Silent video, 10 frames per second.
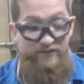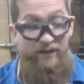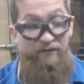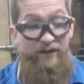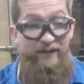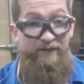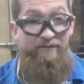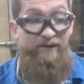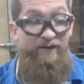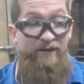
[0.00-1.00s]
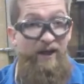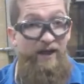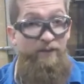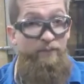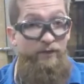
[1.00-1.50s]
sound like a very
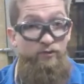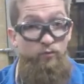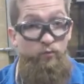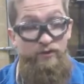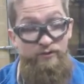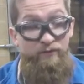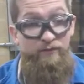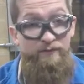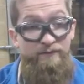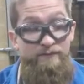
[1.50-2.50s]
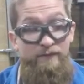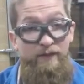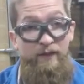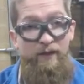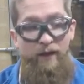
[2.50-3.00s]
high-pitched whistle.
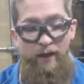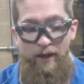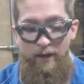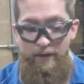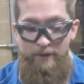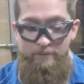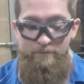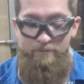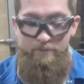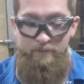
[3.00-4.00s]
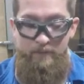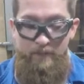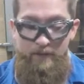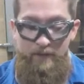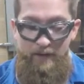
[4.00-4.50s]
And
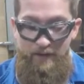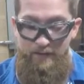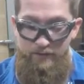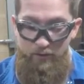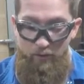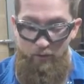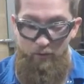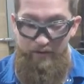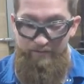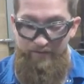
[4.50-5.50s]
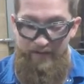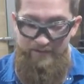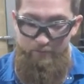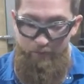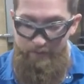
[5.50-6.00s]
so if
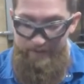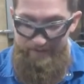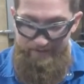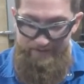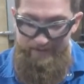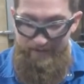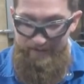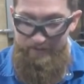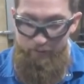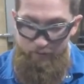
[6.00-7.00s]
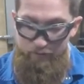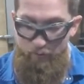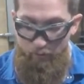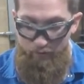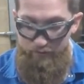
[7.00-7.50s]
that's burning inside your
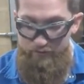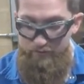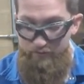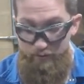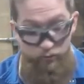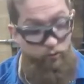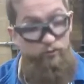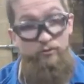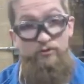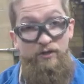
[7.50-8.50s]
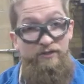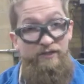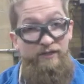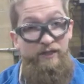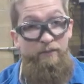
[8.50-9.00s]
torch, the torch will start to
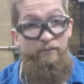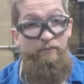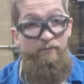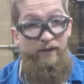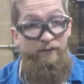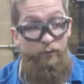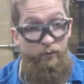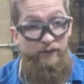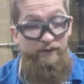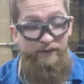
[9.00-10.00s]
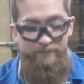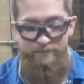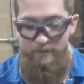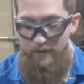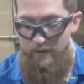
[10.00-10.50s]
heat up rather quickly.
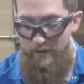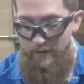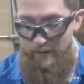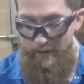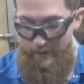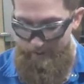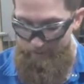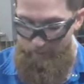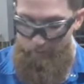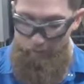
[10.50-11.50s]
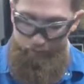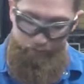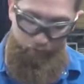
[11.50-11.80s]
Most